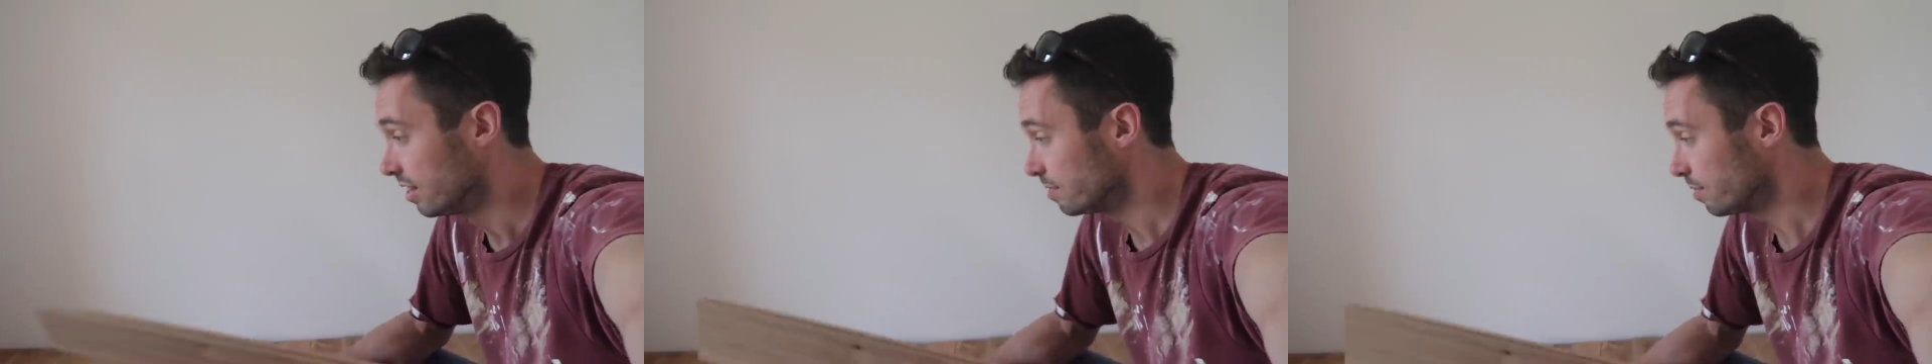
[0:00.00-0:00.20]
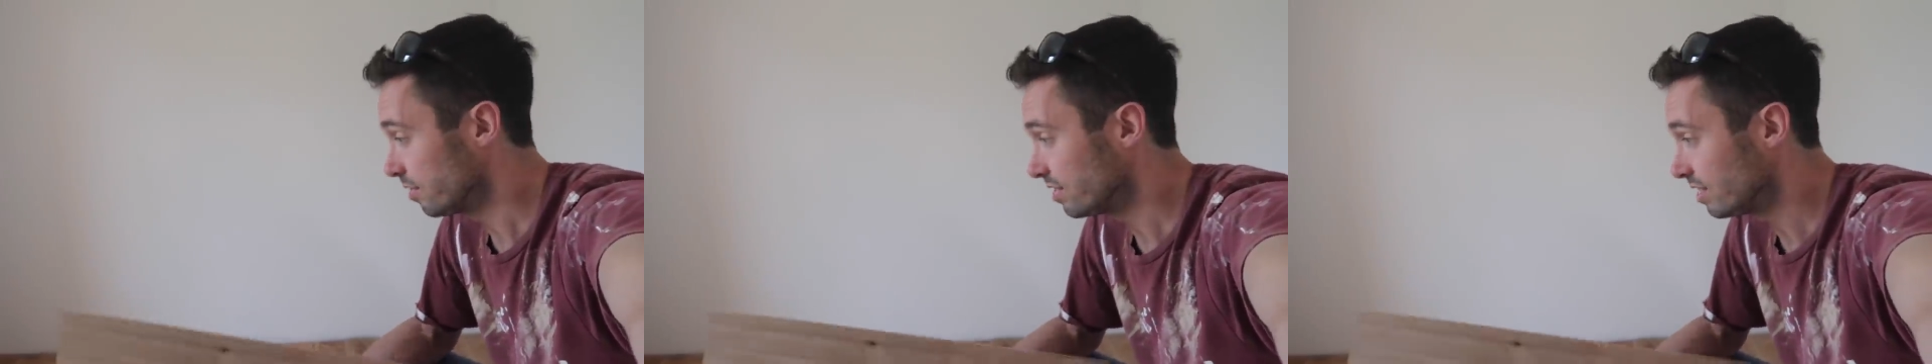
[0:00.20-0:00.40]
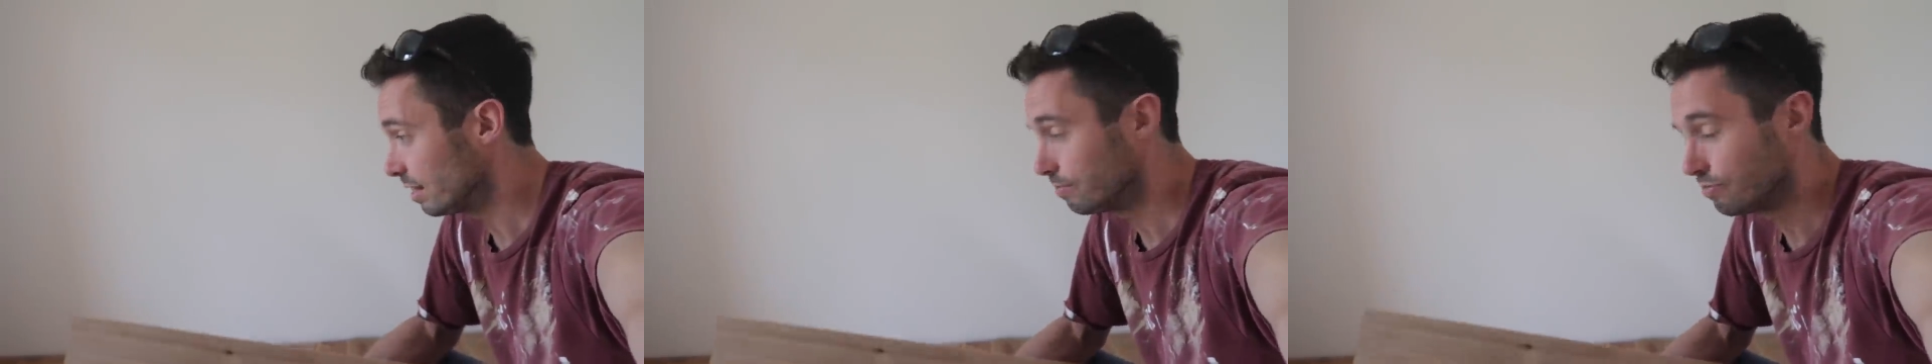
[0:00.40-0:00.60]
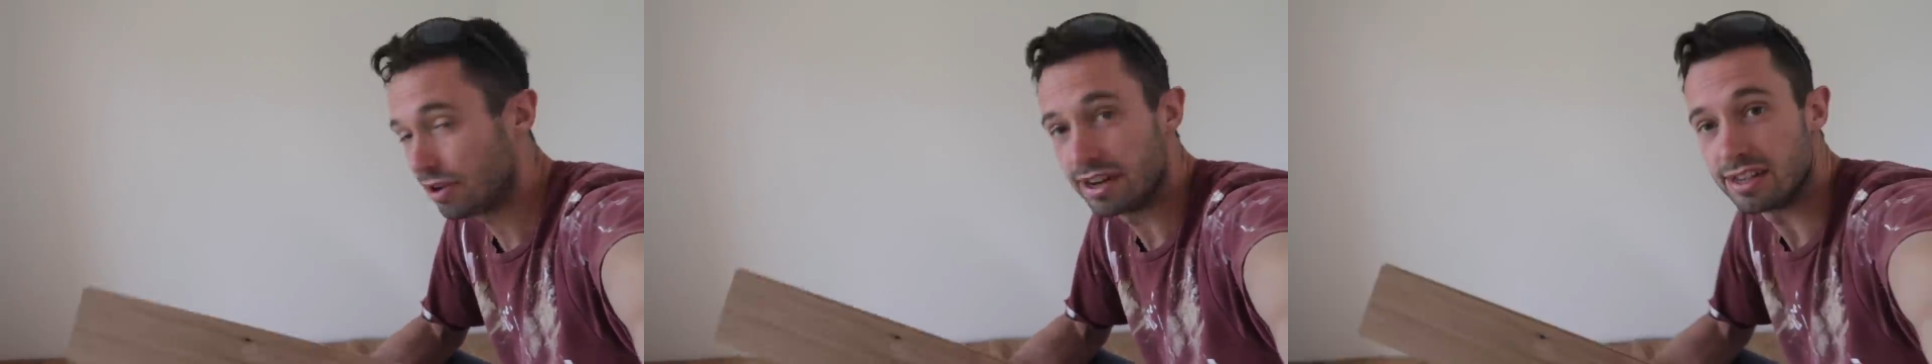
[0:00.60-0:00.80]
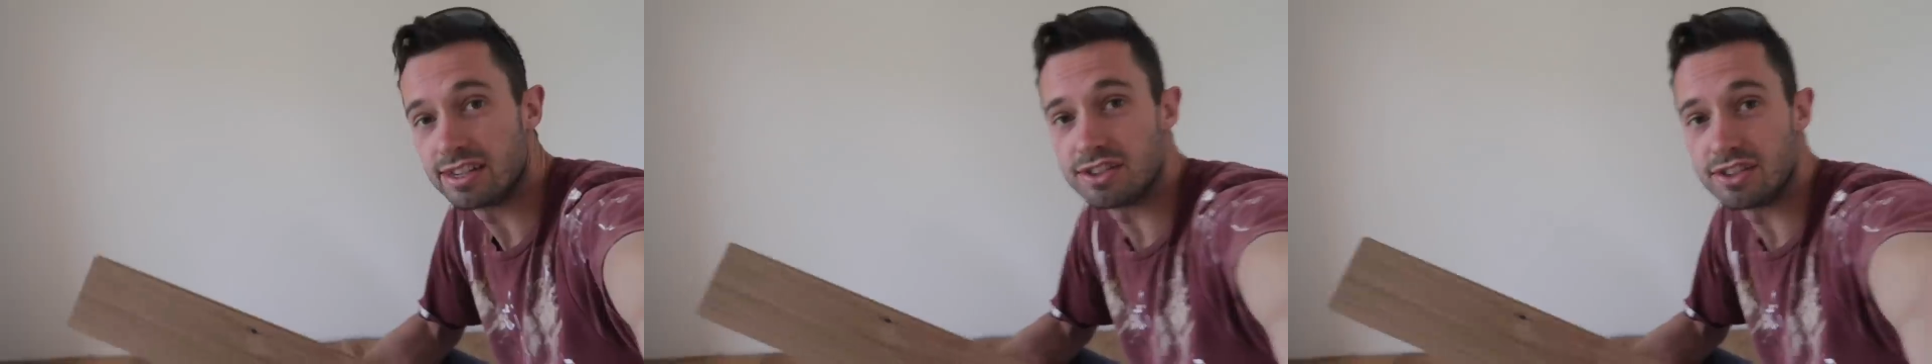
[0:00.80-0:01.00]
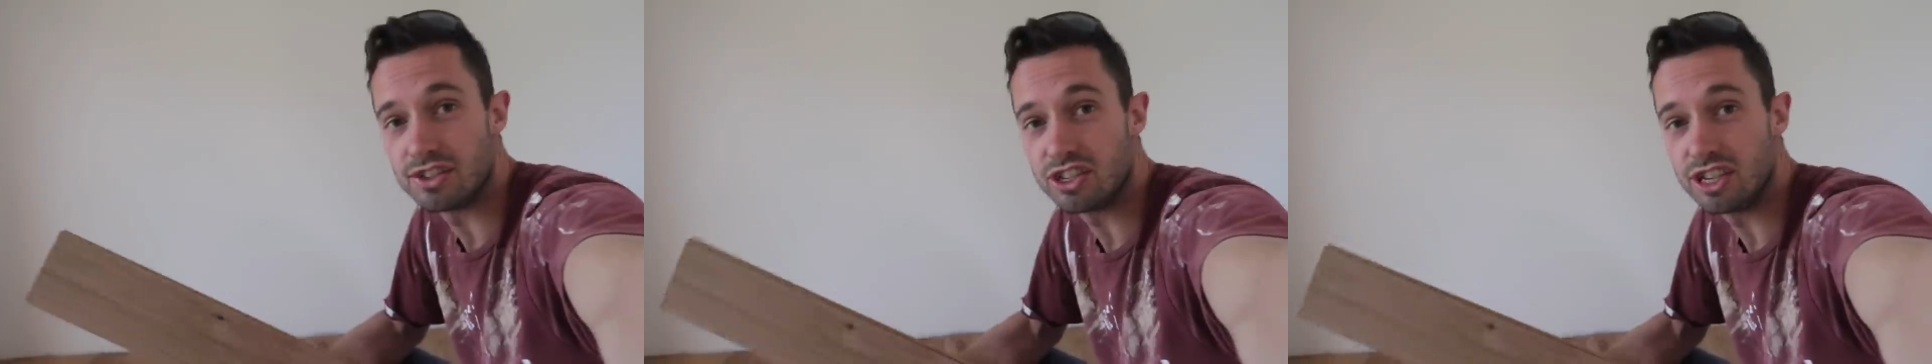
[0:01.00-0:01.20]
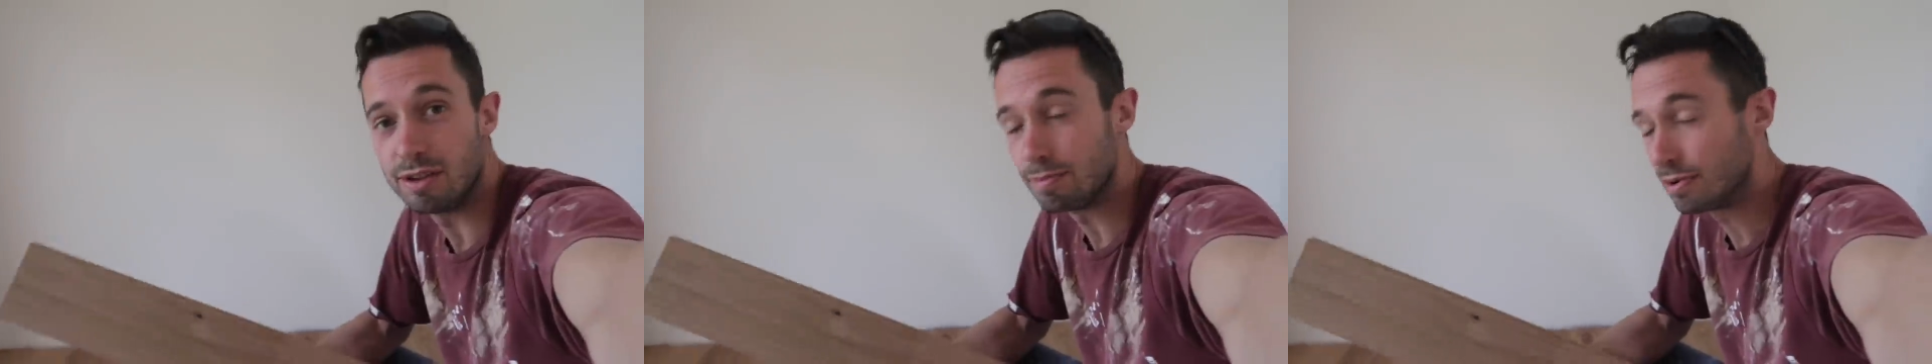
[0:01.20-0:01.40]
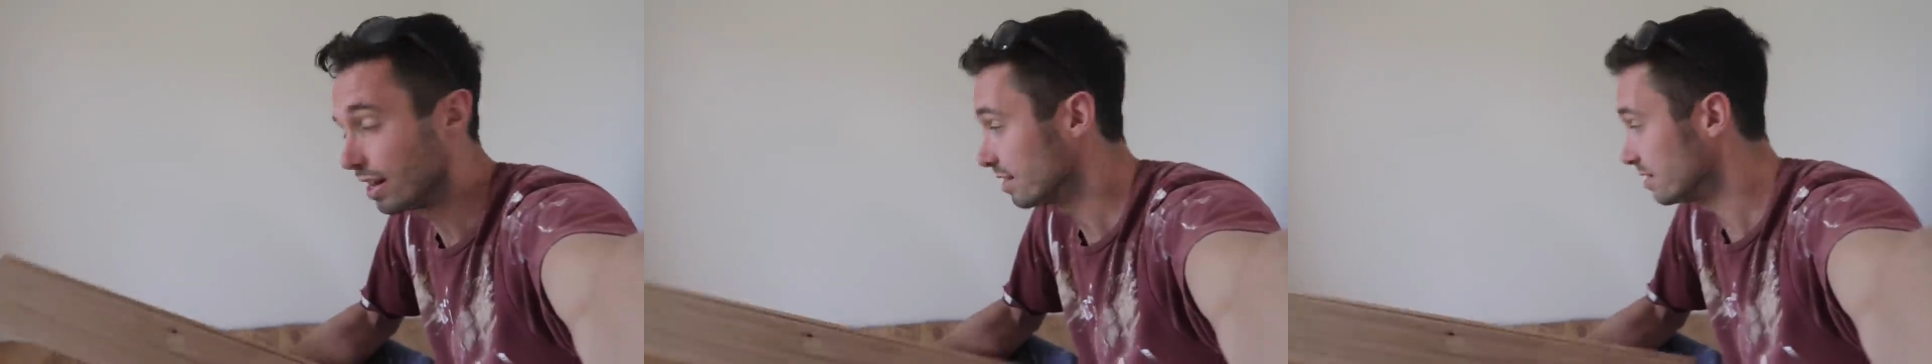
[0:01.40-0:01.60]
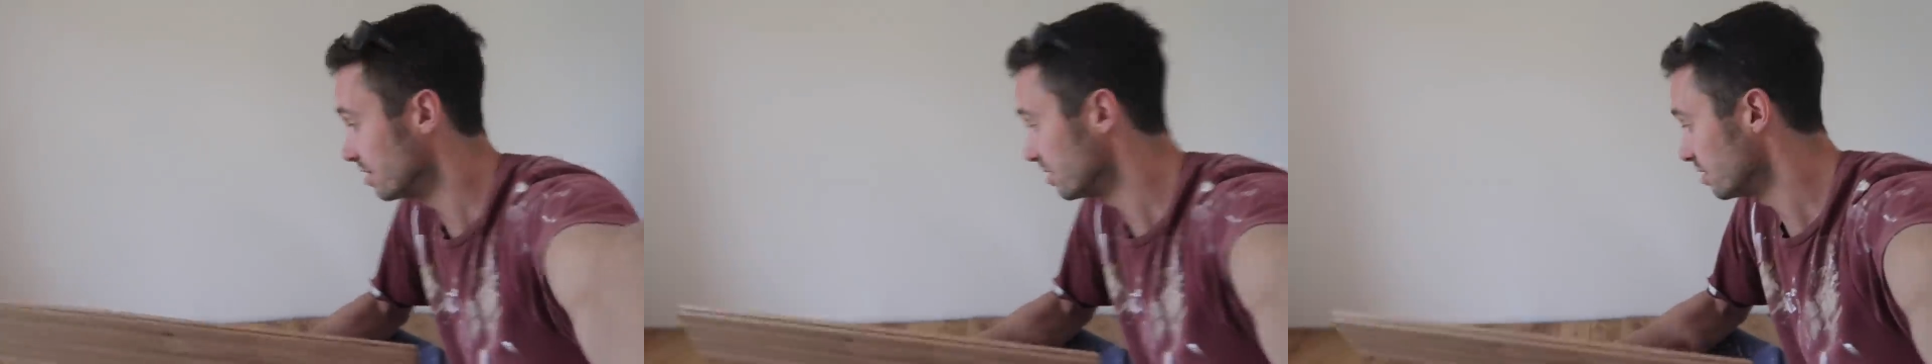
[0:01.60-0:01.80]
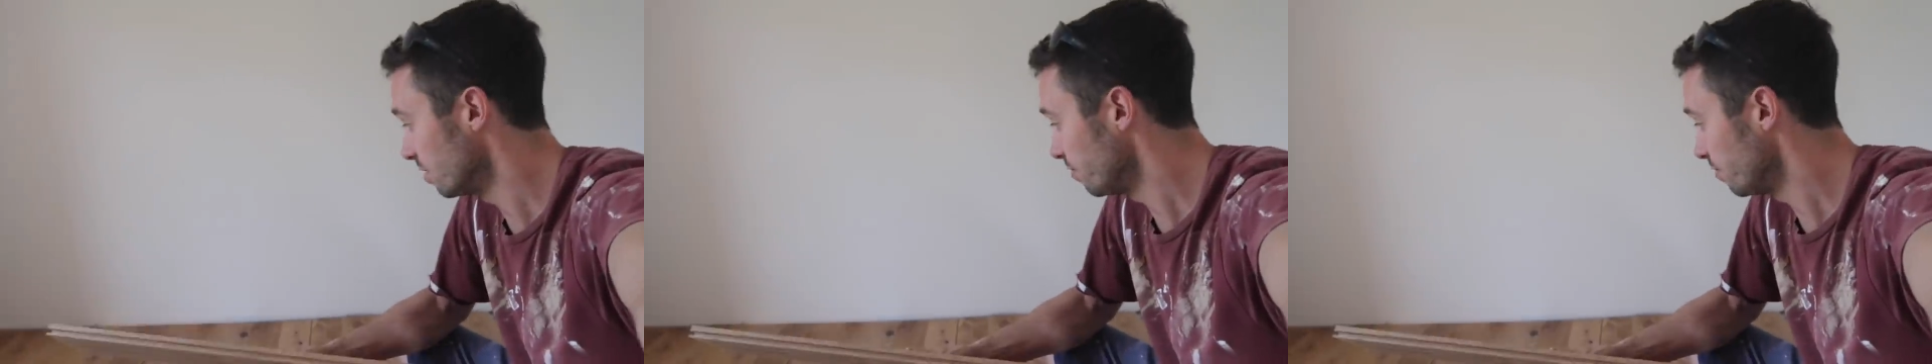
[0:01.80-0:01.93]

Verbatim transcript: It's not the same price as the cheap plastic